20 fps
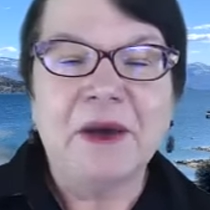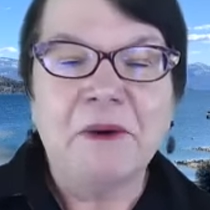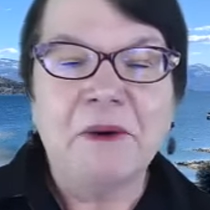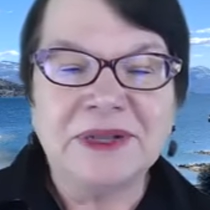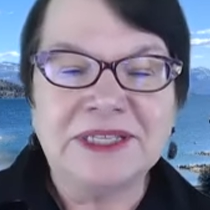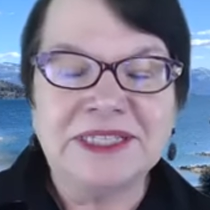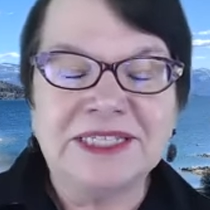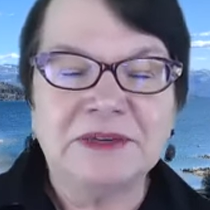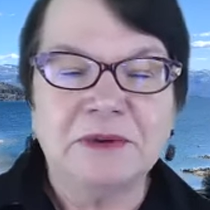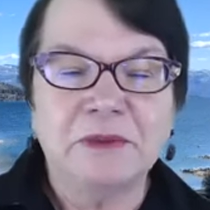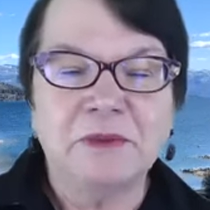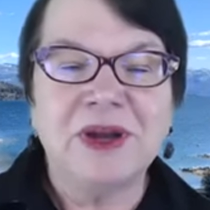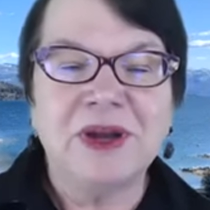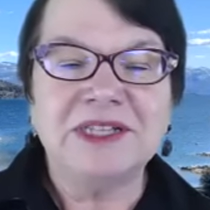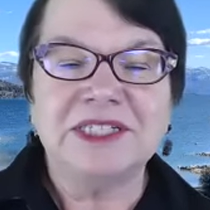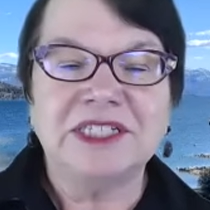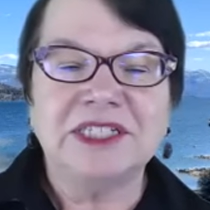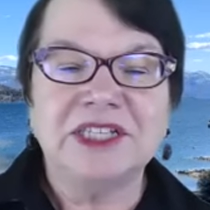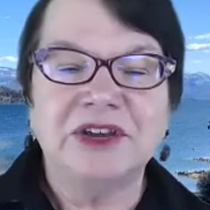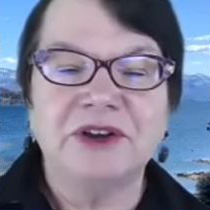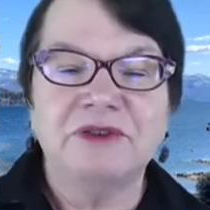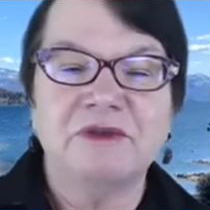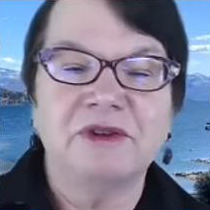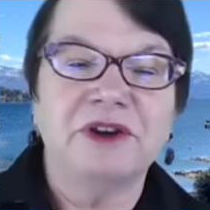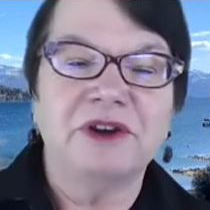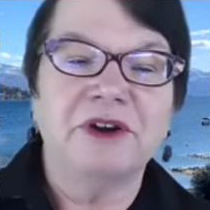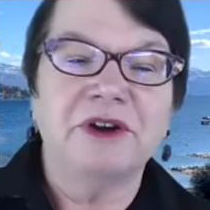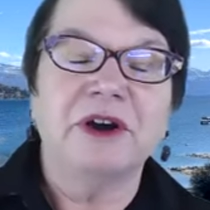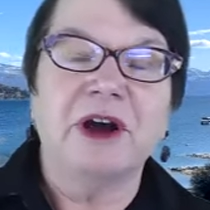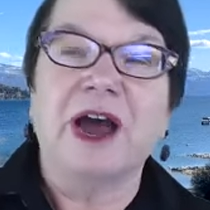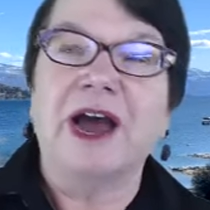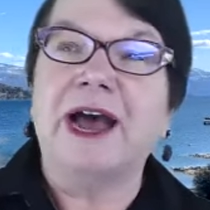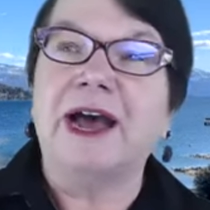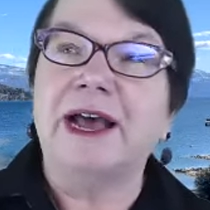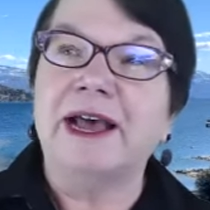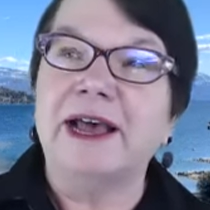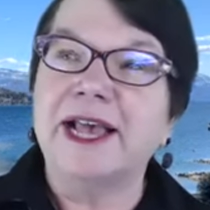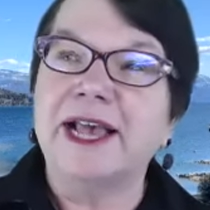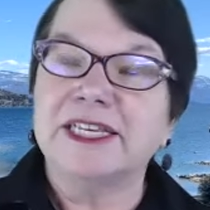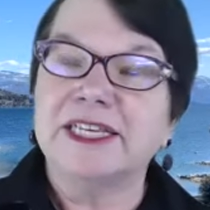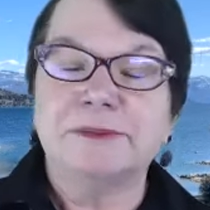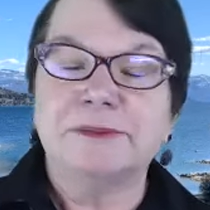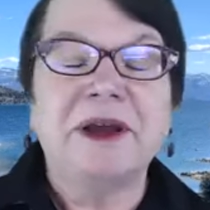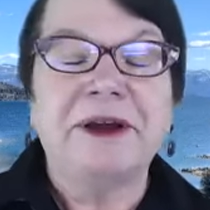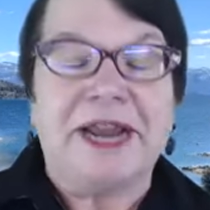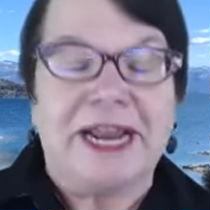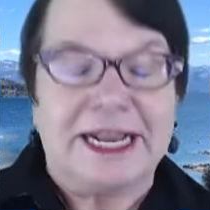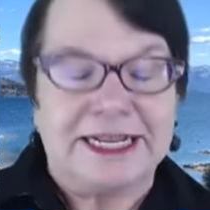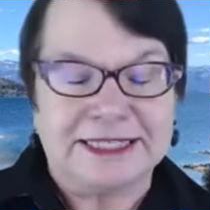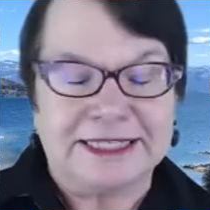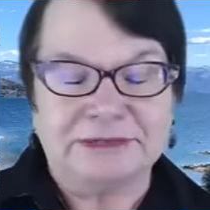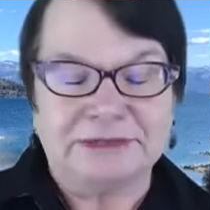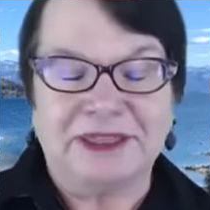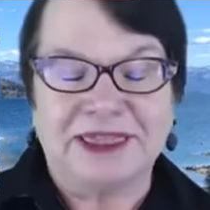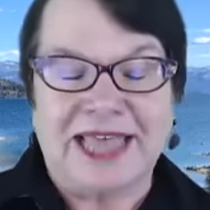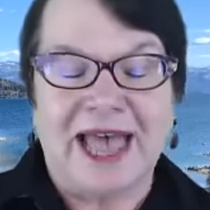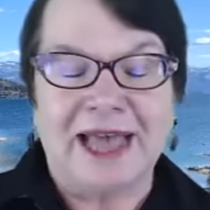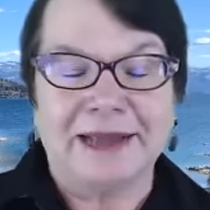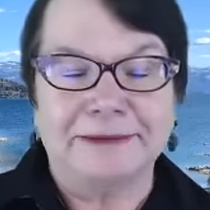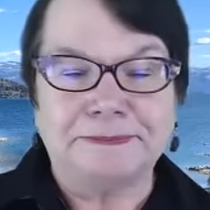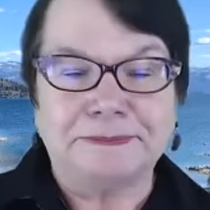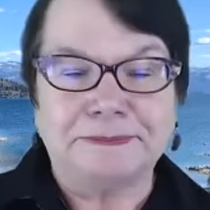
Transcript: What's your experience with that?